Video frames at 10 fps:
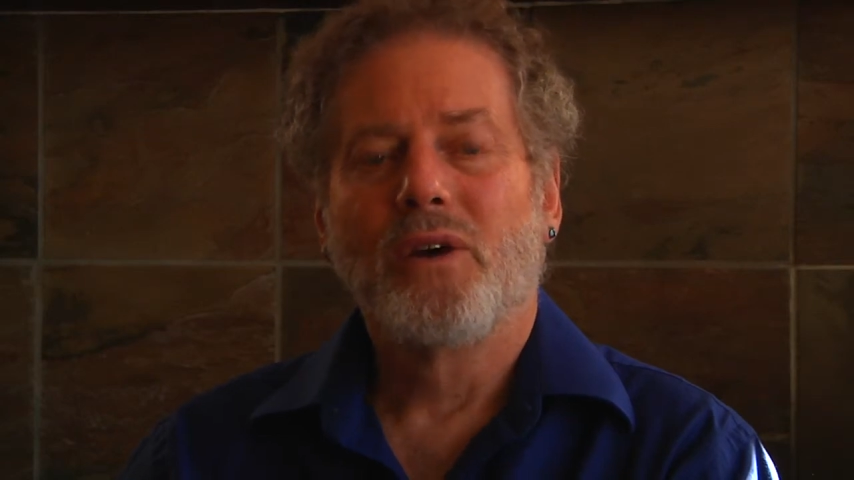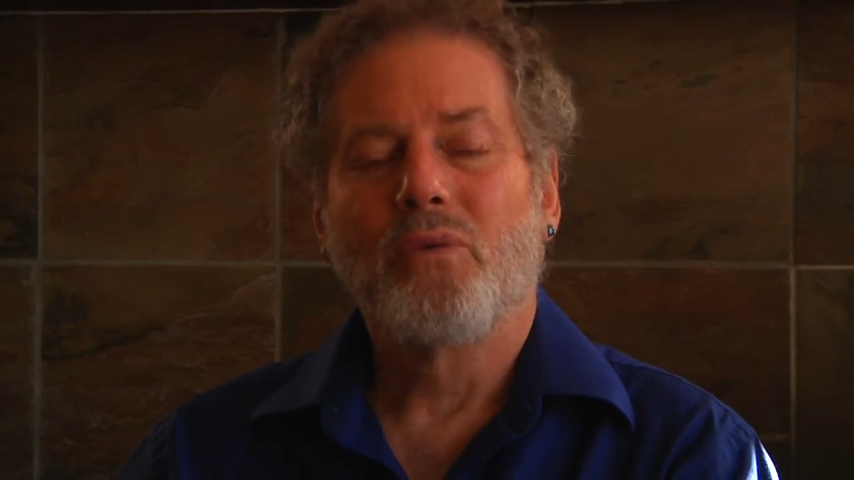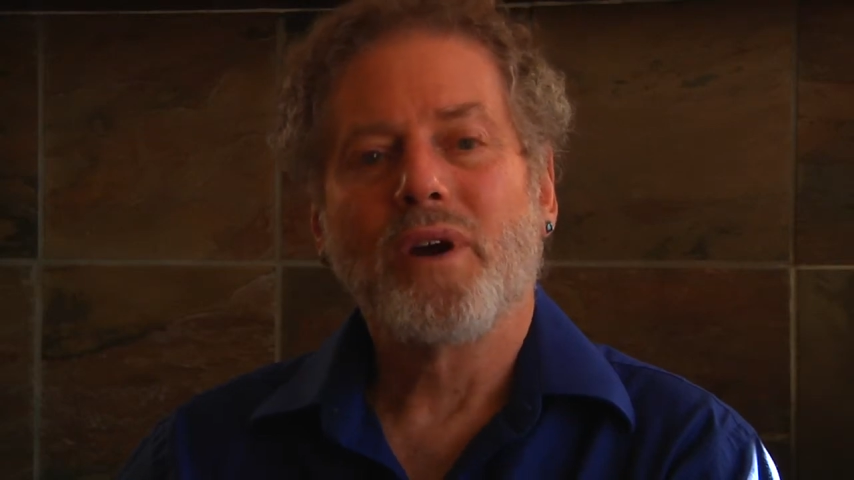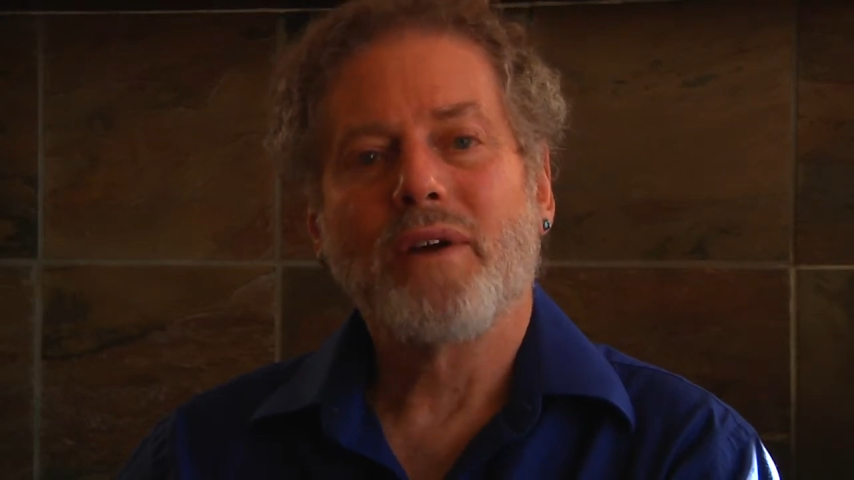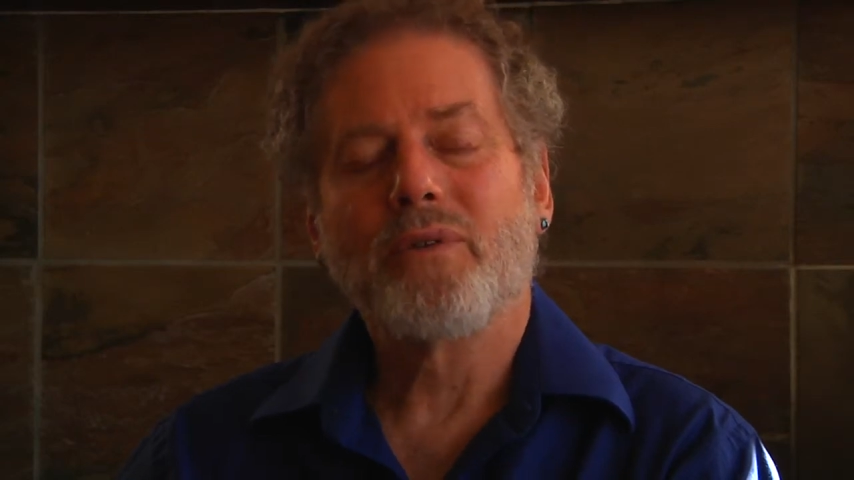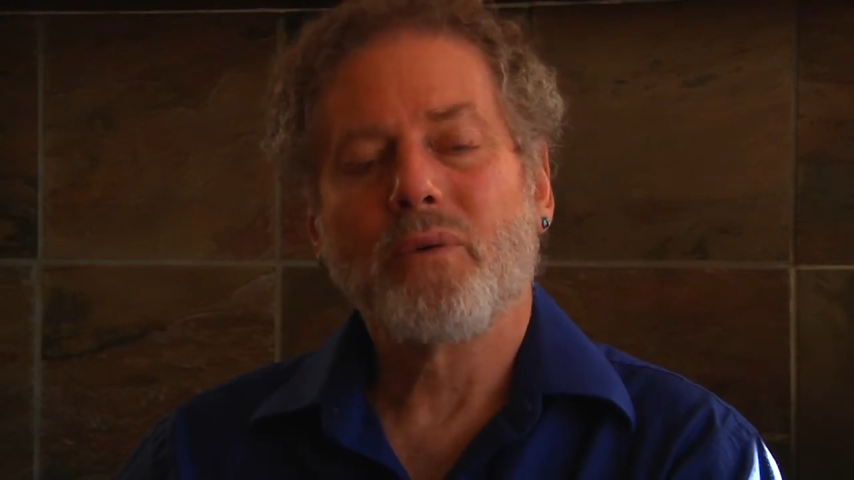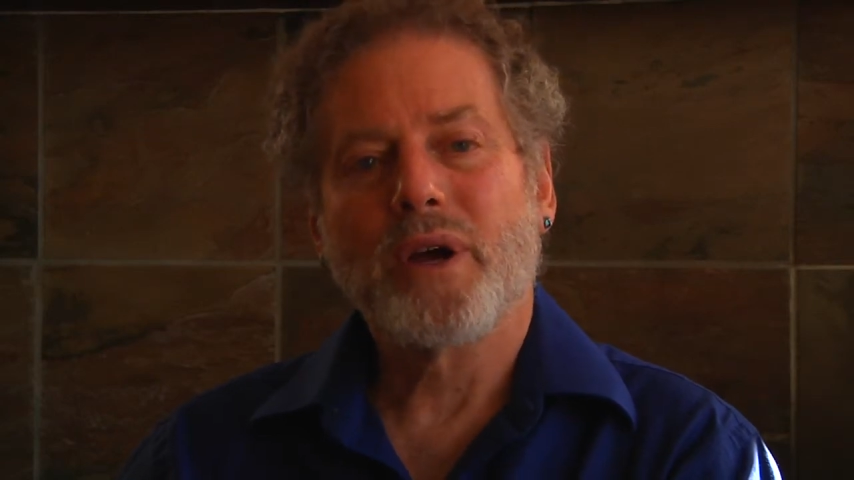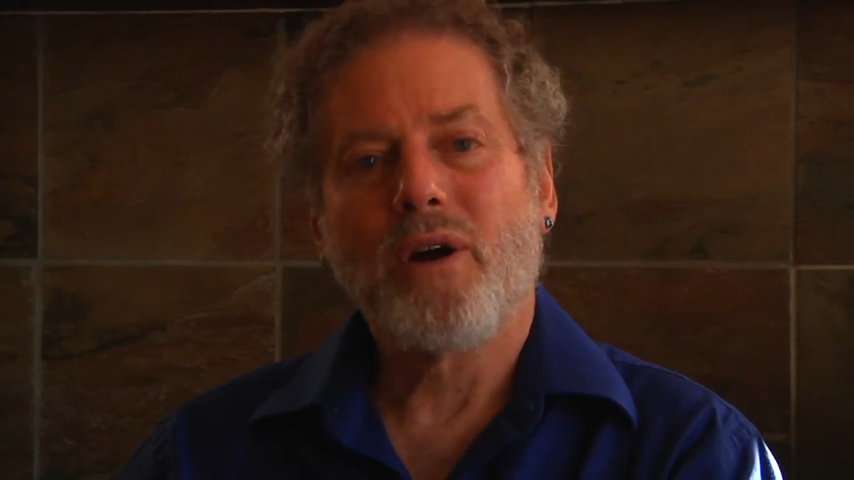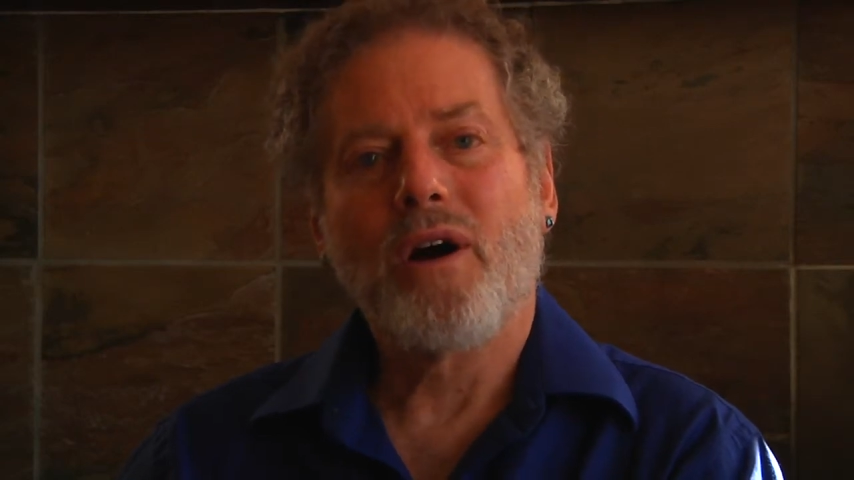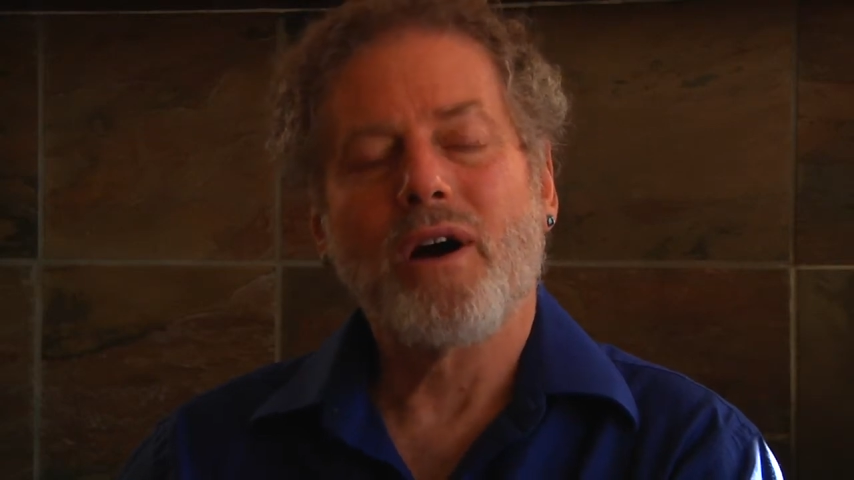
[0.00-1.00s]
Wherever we
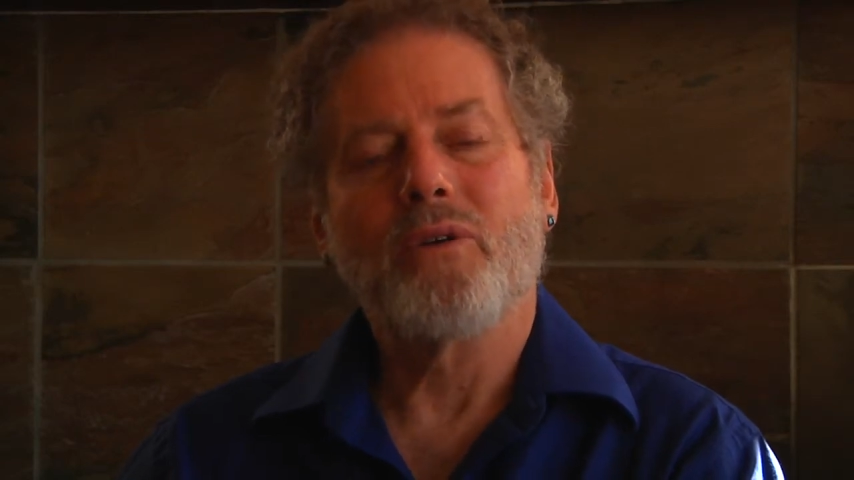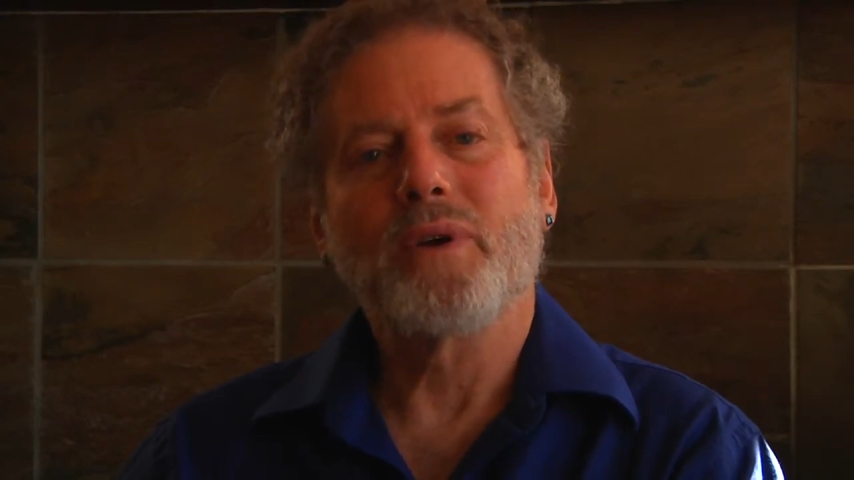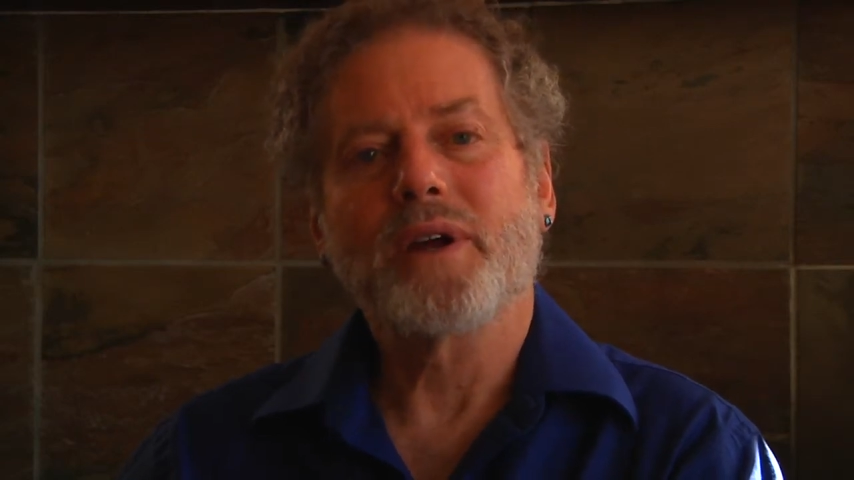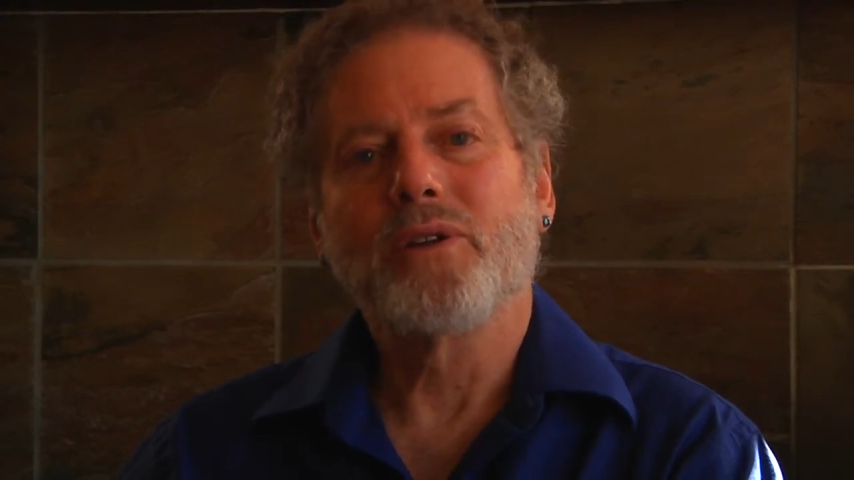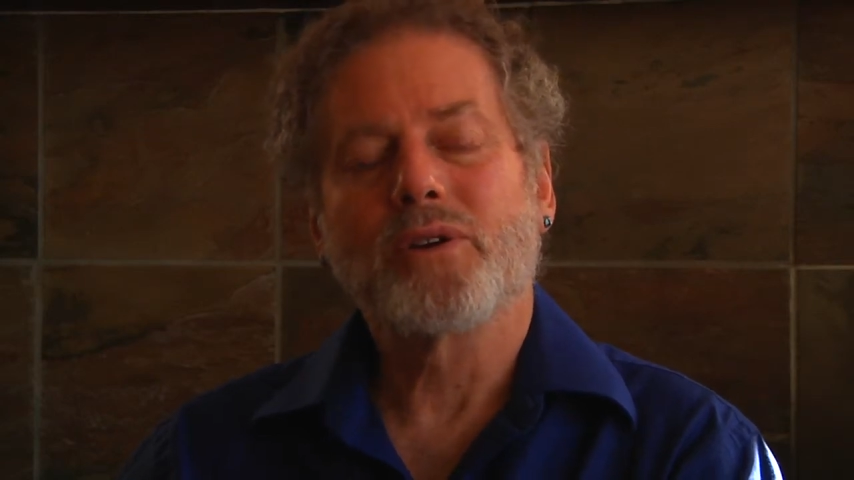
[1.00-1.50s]
are, we can